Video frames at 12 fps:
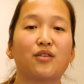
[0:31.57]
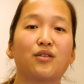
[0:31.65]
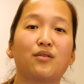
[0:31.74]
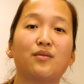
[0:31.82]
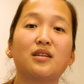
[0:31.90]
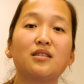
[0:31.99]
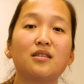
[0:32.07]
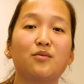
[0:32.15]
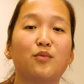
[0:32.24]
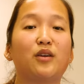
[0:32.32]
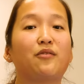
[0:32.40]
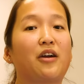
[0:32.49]
The
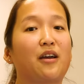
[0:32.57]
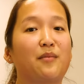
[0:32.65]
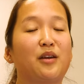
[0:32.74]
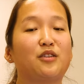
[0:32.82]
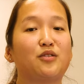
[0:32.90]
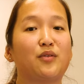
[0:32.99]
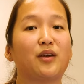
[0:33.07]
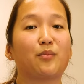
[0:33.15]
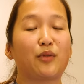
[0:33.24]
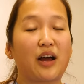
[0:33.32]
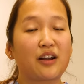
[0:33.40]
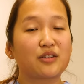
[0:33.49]
reason we recommend doing
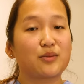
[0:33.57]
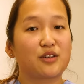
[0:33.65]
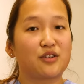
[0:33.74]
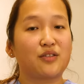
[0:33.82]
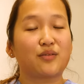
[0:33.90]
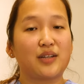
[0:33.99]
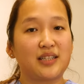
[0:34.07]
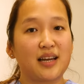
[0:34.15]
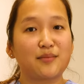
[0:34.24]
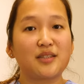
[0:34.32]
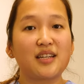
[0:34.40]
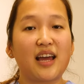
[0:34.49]
bladder expression 3
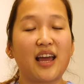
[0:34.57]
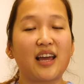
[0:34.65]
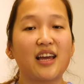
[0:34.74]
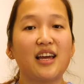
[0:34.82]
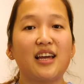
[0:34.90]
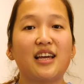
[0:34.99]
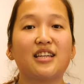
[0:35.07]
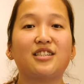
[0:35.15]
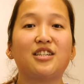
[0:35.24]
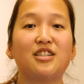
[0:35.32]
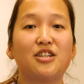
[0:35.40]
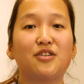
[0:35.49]
times a day is
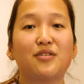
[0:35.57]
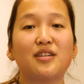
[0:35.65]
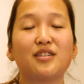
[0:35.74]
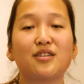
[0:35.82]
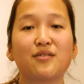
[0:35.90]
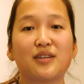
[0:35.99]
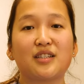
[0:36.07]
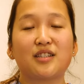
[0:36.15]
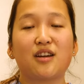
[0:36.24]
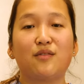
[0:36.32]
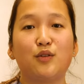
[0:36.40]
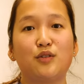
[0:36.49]
to decrease the
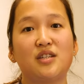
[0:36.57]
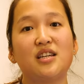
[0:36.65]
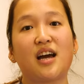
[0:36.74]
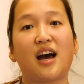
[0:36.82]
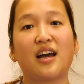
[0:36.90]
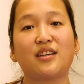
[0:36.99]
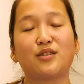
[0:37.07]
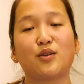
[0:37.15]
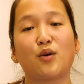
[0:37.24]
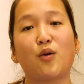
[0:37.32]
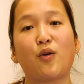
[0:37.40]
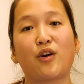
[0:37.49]
risk of UTIs
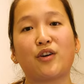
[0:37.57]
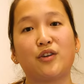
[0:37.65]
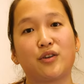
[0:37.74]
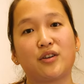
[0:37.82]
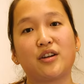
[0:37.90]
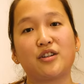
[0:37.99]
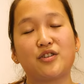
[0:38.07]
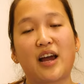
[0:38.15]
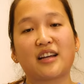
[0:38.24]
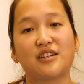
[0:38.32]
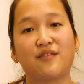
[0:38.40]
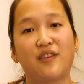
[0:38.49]
or urinary
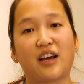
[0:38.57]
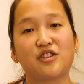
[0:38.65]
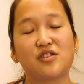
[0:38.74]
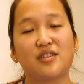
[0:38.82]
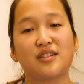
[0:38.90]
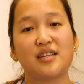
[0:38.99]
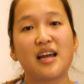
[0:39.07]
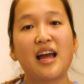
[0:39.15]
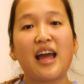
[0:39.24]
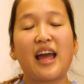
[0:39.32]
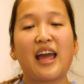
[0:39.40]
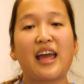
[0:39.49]
tract infections
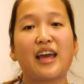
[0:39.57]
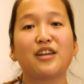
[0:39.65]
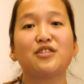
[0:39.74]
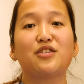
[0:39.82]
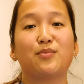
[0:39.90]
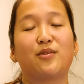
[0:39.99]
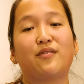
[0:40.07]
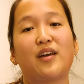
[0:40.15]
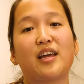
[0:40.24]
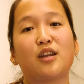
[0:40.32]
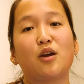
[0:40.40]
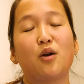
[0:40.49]
and to
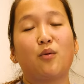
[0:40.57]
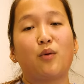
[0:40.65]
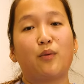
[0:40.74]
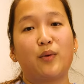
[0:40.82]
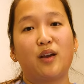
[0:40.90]
prevent what we